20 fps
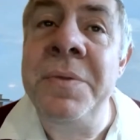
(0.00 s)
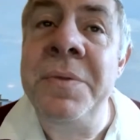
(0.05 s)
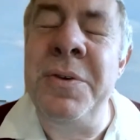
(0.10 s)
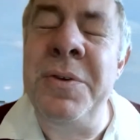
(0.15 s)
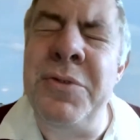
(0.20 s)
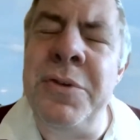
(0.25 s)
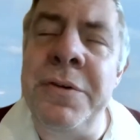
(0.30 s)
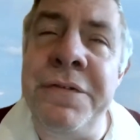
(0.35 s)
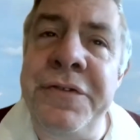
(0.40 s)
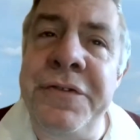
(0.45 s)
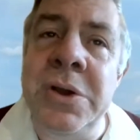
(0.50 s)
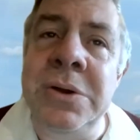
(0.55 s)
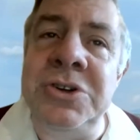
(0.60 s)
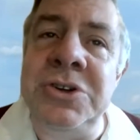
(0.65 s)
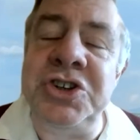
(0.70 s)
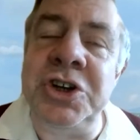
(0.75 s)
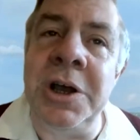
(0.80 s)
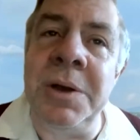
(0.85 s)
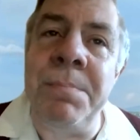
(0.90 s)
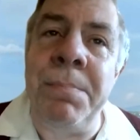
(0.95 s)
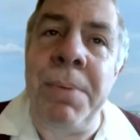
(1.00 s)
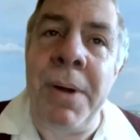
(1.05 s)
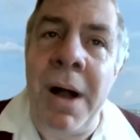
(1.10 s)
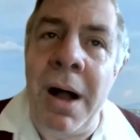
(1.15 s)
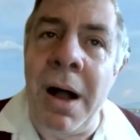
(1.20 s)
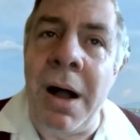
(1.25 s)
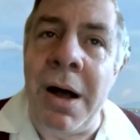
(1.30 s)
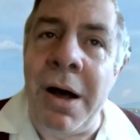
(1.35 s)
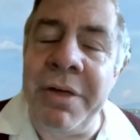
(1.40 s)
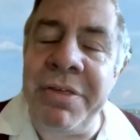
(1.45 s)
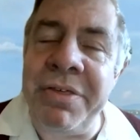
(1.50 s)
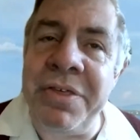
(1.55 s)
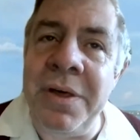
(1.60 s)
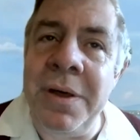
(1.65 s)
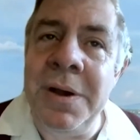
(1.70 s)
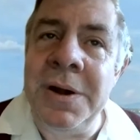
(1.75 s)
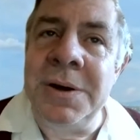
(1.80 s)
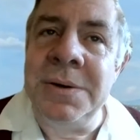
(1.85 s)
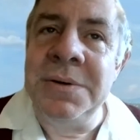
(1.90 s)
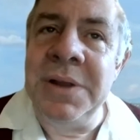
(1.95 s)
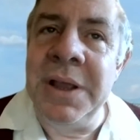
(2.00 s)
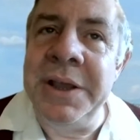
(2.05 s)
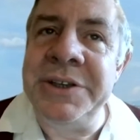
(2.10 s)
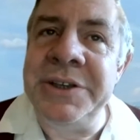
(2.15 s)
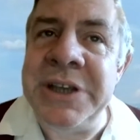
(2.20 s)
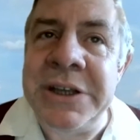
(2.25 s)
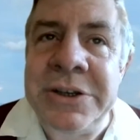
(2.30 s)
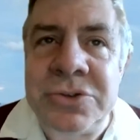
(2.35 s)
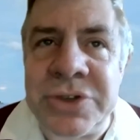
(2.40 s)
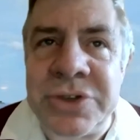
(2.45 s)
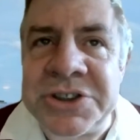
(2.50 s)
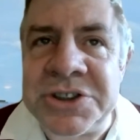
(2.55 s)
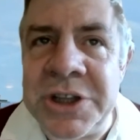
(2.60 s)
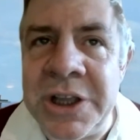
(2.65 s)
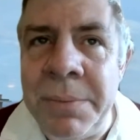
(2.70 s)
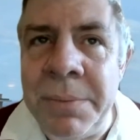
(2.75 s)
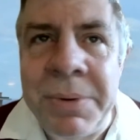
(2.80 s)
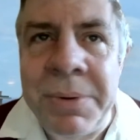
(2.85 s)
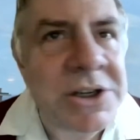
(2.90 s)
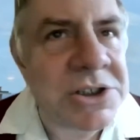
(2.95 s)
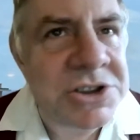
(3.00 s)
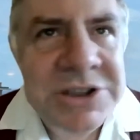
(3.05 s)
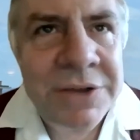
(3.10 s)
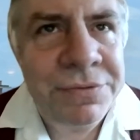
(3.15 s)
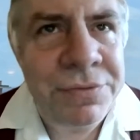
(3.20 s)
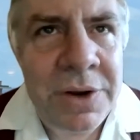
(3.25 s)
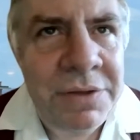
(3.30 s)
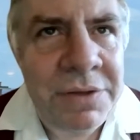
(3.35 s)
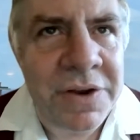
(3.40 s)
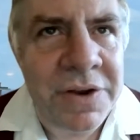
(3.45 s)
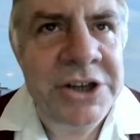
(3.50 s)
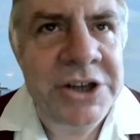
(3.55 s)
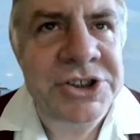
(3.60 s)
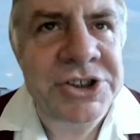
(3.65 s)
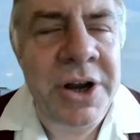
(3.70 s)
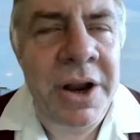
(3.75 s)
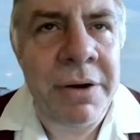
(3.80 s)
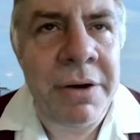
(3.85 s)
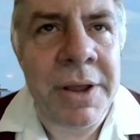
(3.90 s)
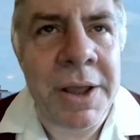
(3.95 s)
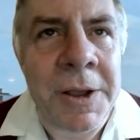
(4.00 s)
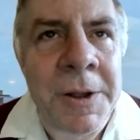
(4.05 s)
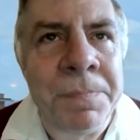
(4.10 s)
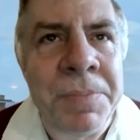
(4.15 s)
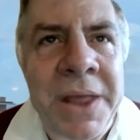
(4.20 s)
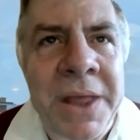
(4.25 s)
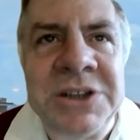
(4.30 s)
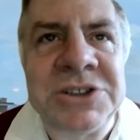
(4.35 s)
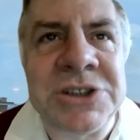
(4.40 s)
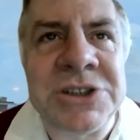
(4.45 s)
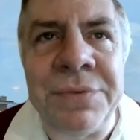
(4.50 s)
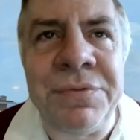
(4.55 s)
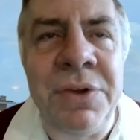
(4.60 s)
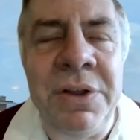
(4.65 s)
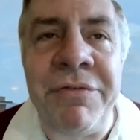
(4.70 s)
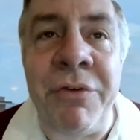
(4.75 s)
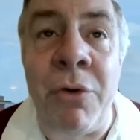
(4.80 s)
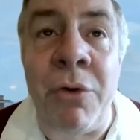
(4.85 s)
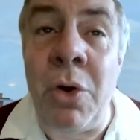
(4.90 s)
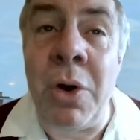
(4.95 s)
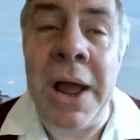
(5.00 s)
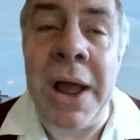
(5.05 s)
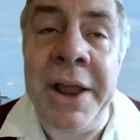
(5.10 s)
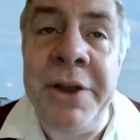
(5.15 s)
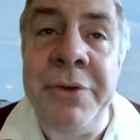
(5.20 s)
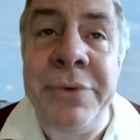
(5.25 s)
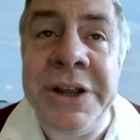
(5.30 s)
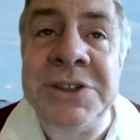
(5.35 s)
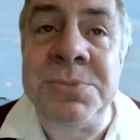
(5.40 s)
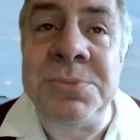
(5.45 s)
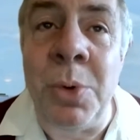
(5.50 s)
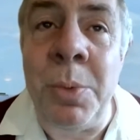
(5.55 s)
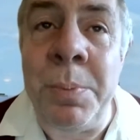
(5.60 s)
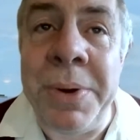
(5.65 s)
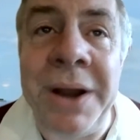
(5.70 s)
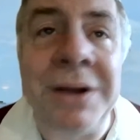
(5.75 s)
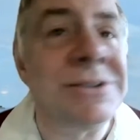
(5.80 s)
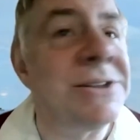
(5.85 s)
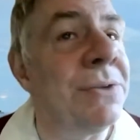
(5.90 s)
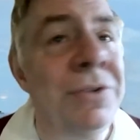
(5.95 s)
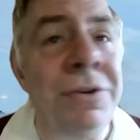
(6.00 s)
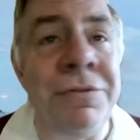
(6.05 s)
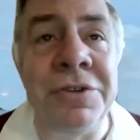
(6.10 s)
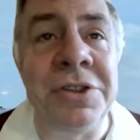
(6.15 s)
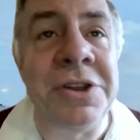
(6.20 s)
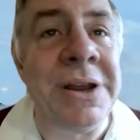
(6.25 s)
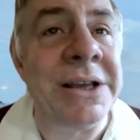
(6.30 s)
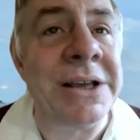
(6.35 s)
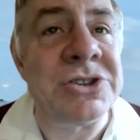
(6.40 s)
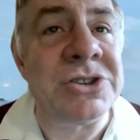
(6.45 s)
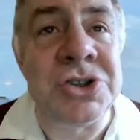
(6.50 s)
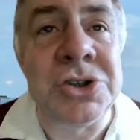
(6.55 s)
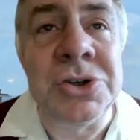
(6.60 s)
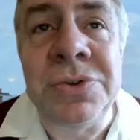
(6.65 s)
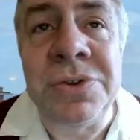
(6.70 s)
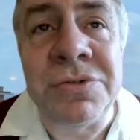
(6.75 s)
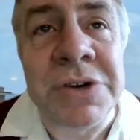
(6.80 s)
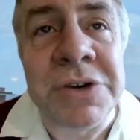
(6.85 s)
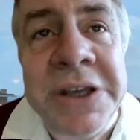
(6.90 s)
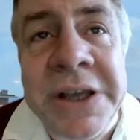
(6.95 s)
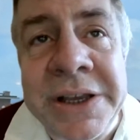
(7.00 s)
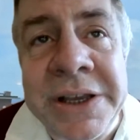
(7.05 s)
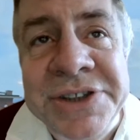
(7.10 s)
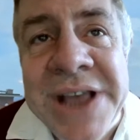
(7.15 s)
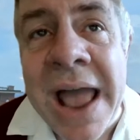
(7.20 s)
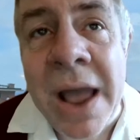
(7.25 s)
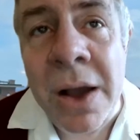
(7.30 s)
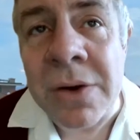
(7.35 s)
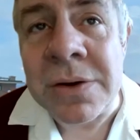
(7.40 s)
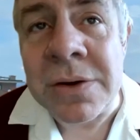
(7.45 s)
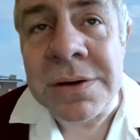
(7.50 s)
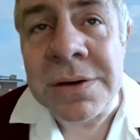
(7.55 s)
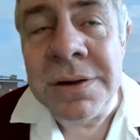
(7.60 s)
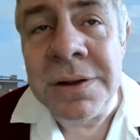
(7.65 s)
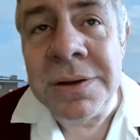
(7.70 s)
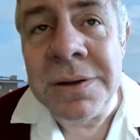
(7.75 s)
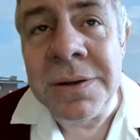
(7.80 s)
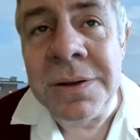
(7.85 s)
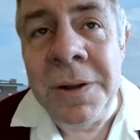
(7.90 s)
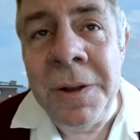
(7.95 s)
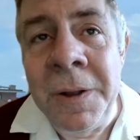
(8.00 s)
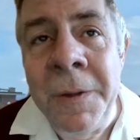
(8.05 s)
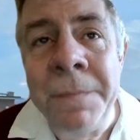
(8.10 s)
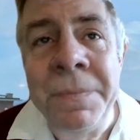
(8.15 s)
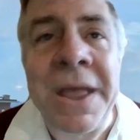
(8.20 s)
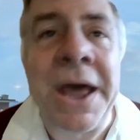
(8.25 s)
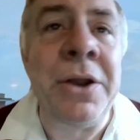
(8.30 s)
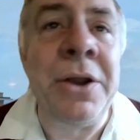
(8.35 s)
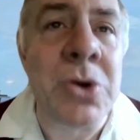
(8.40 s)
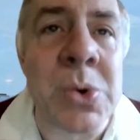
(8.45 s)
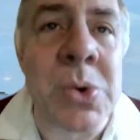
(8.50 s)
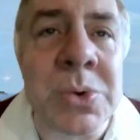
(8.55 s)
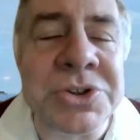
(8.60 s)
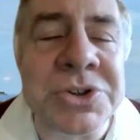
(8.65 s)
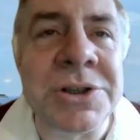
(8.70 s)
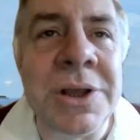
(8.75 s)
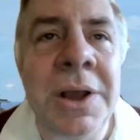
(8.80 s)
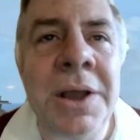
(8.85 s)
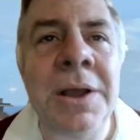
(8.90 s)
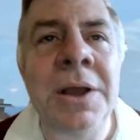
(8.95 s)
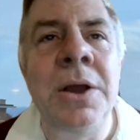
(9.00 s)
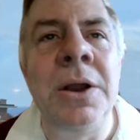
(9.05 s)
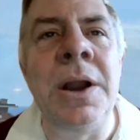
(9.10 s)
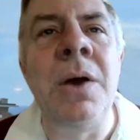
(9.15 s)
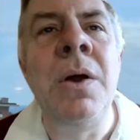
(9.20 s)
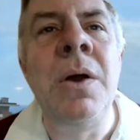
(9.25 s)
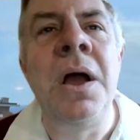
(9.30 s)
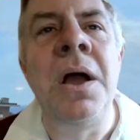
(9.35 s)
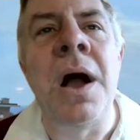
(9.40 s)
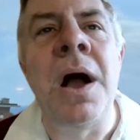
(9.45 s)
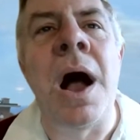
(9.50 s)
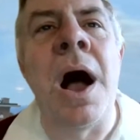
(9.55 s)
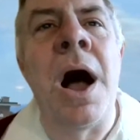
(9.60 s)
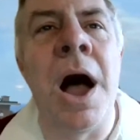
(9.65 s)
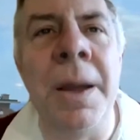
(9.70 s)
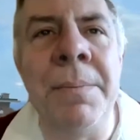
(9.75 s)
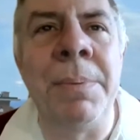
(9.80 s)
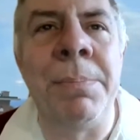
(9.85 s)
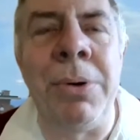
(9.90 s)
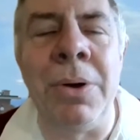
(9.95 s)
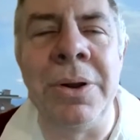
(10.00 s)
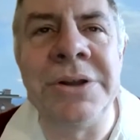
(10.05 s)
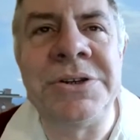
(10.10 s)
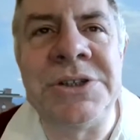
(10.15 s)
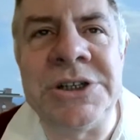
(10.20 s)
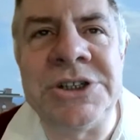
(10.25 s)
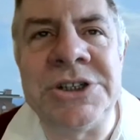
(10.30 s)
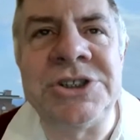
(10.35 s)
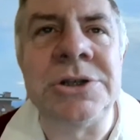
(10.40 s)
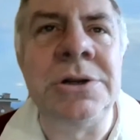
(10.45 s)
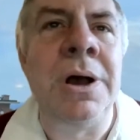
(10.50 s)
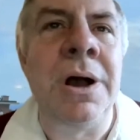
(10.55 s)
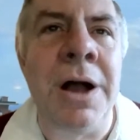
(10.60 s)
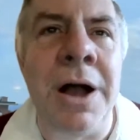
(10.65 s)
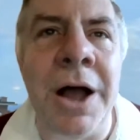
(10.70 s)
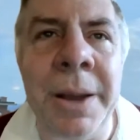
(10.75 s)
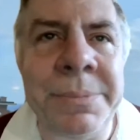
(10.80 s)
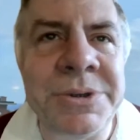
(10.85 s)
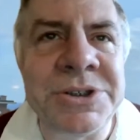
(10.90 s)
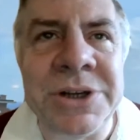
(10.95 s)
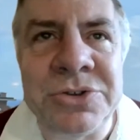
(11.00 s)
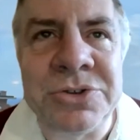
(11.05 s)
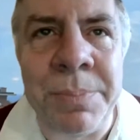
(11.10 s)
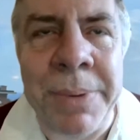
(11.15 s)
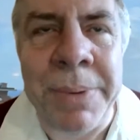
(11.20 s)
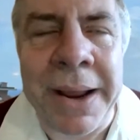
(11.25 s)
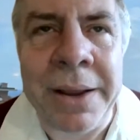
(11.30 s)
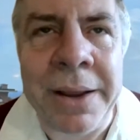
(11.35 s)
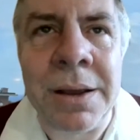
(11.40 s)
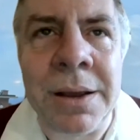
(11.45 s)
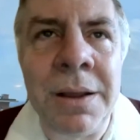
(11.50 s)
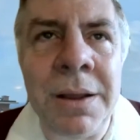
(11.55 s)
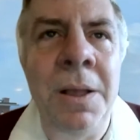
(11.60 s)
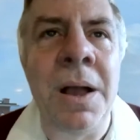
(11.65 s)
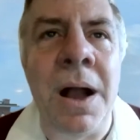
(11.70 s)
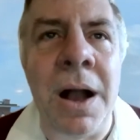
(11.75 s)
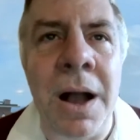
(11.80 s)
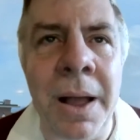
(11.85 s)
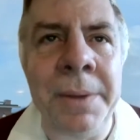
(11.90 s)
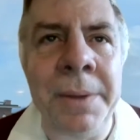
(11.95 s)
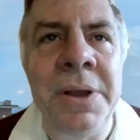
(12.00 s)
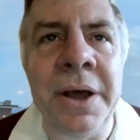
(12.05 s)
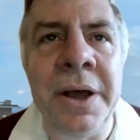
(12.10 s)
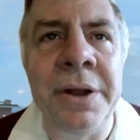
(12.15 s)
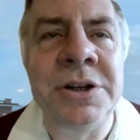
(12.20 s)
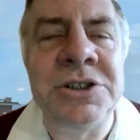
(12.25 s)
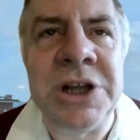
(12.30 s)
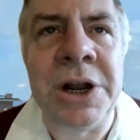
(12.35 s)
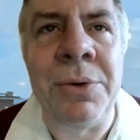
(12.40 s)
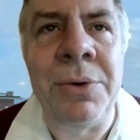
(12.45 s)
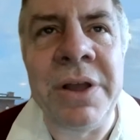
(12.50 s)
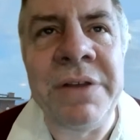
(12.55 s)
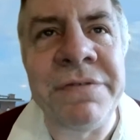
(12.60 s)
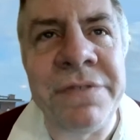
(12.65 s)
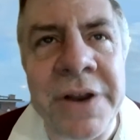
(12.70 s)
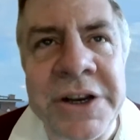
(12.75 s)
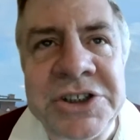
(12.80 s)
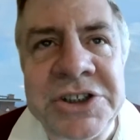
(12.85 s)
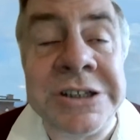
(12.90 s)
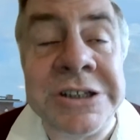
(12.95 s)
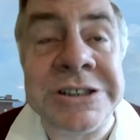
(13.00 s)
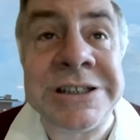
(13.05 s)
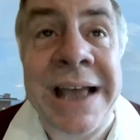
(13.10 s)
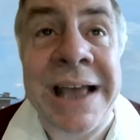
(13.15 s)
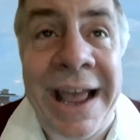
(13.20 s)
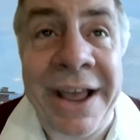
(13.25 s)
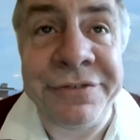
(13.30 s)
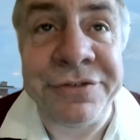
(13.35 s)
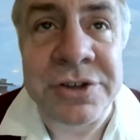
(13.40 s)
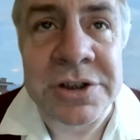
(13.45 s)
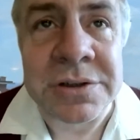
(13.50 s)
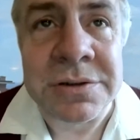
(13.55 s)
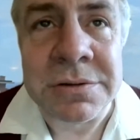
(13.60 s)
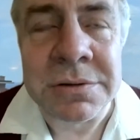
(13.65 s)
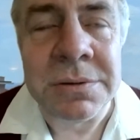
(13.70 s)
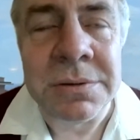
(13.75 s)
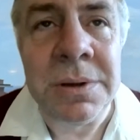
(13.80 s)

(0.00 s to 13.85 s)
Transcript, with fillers: the, the future path is interesting, but it's definitely inflationary, and it's definitely for a reasonable period, it's definitely for the next two three years out. And of course, you know I'm a politician, I'm a central banker, I'm going to generate inflation because I have to.